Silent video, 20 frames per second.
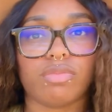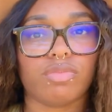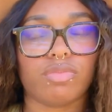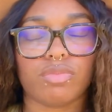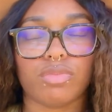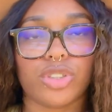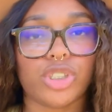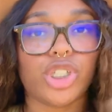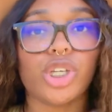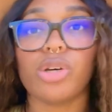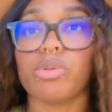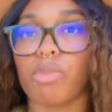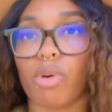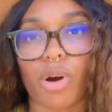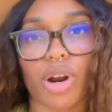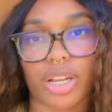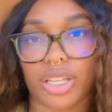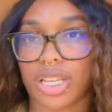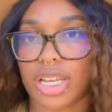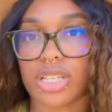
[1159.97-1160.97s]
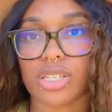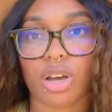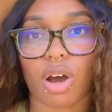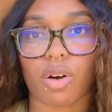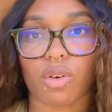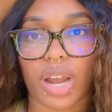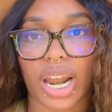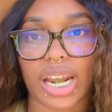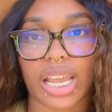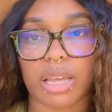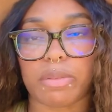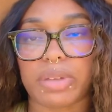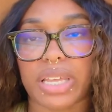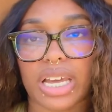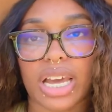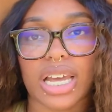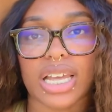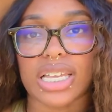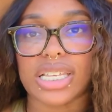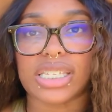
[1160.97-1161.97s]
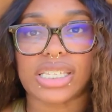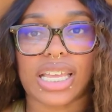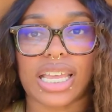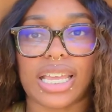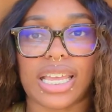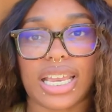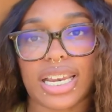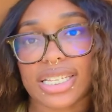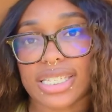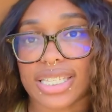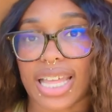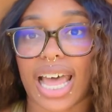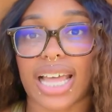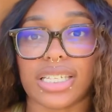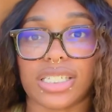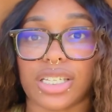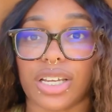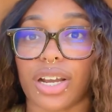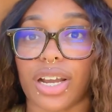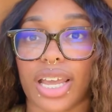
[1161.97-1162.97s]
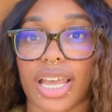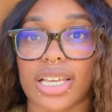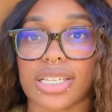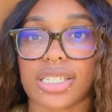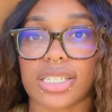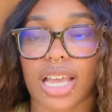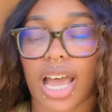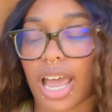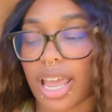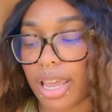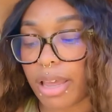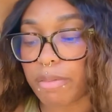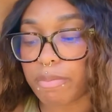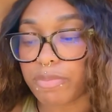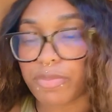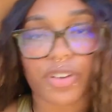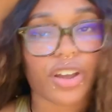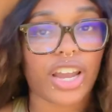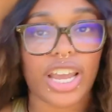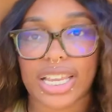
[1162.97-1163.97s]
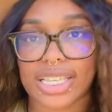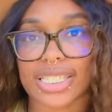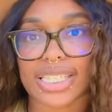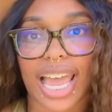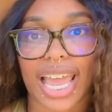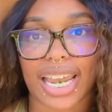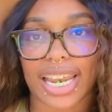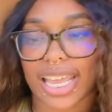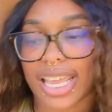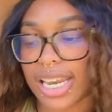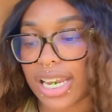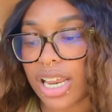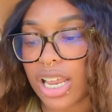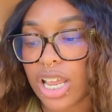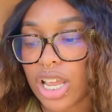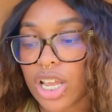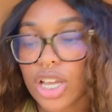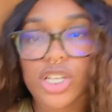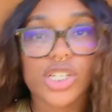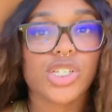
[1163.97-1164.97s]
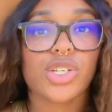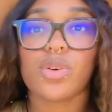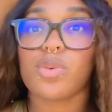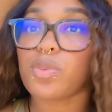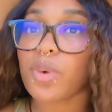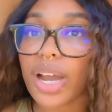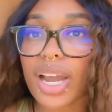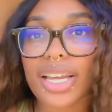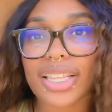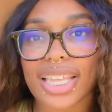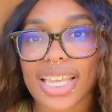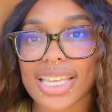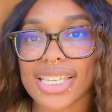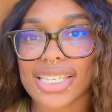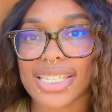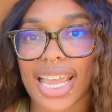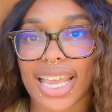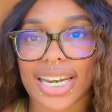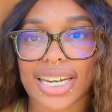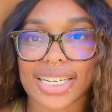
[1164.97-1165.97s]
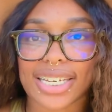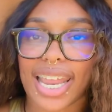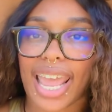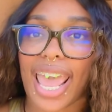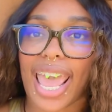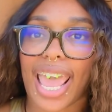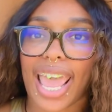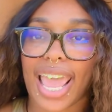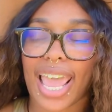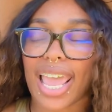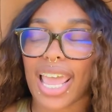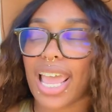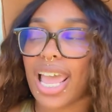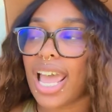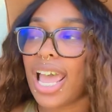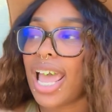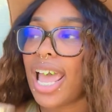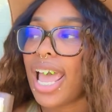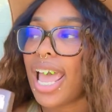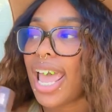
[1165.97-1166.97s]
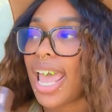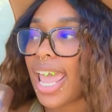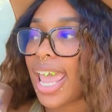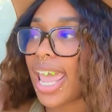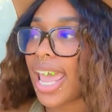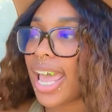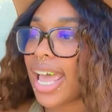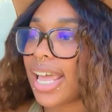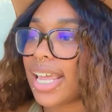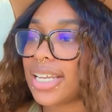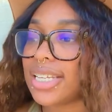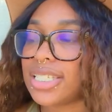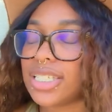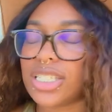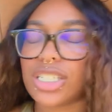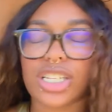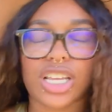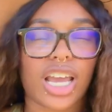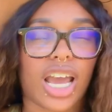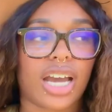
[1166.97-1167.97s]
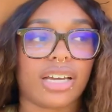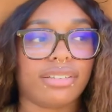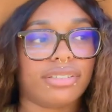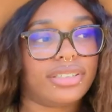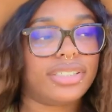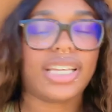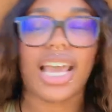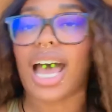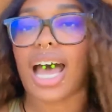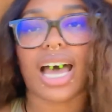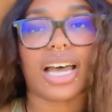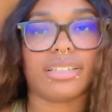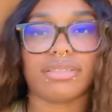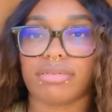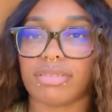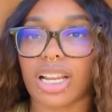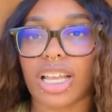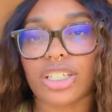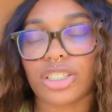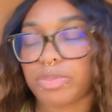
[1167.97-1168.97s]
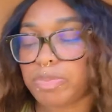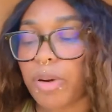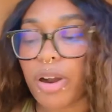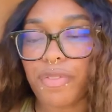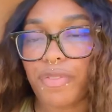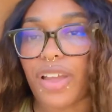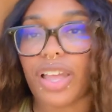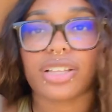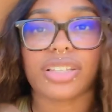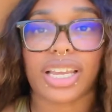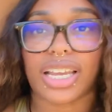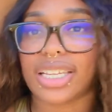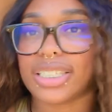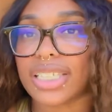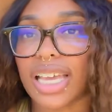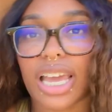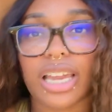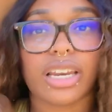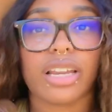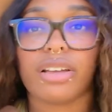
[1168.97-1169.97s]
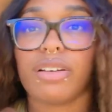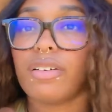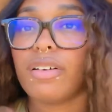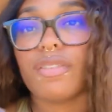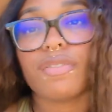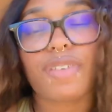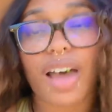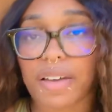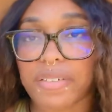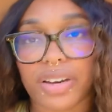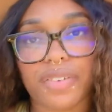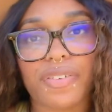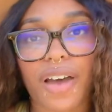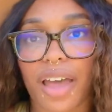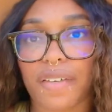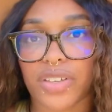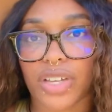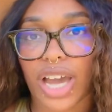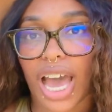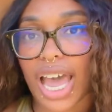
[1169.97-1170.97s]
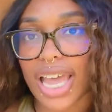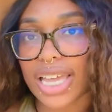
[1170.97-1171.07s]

2 more of these already, because it is that serious. I am very excited to wear this day to day, and yeah, it's perfect. Like I said, 5 out of 5, you guys.